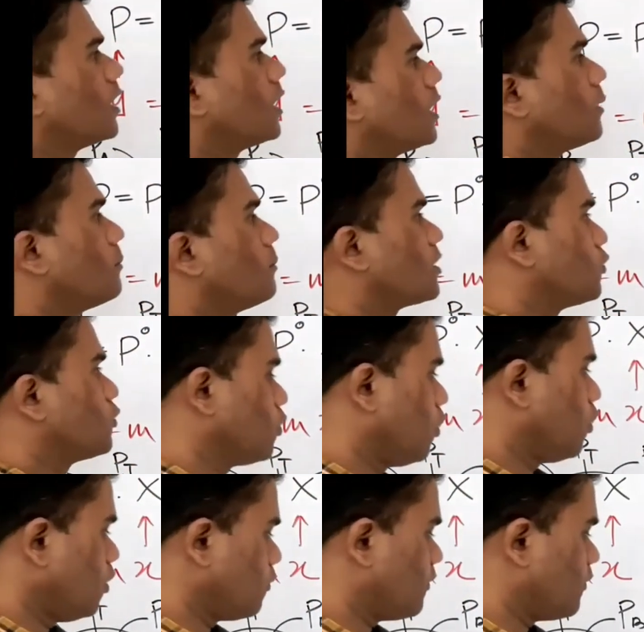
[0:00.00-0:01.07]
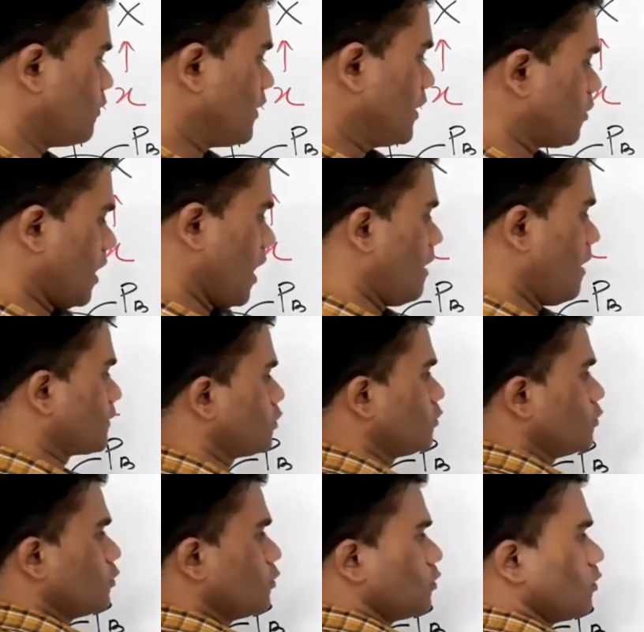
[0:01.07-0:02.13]
But you know, we don't have to
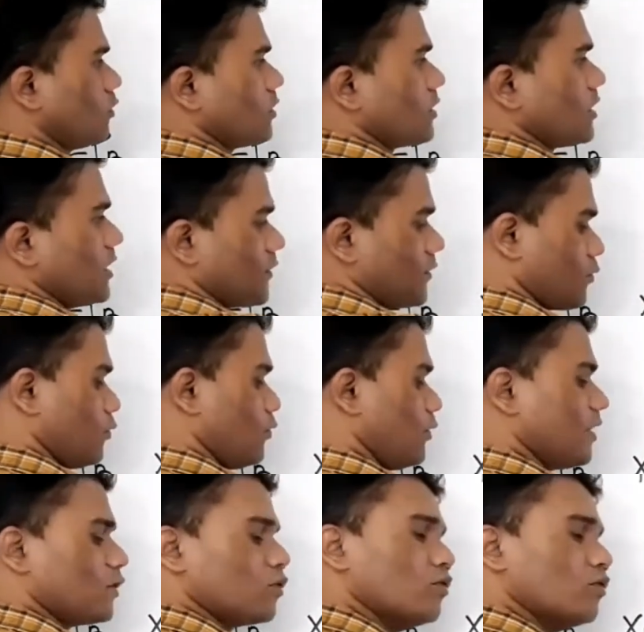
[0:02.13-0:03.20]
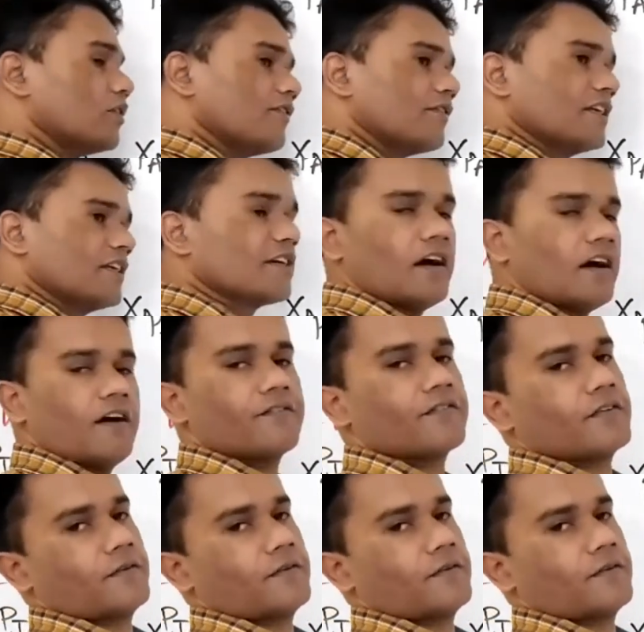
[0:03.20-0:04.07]
draw these two in two different graphs.